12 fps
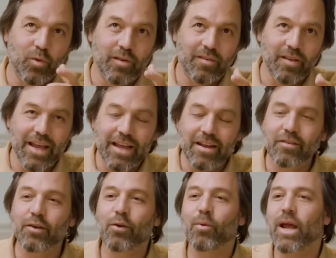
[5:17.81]
was
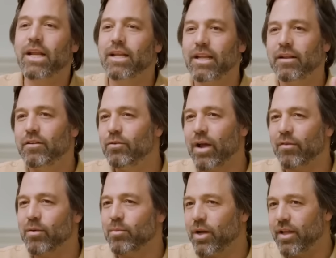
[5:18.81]
integrated into
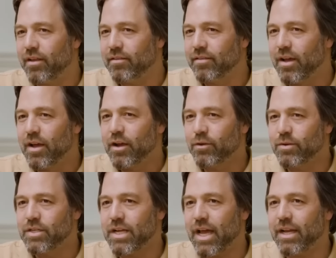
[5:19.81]
everybody's
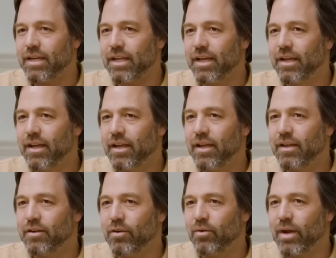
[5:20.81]
Christianity,
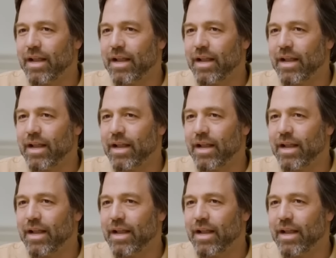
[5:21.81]
you know.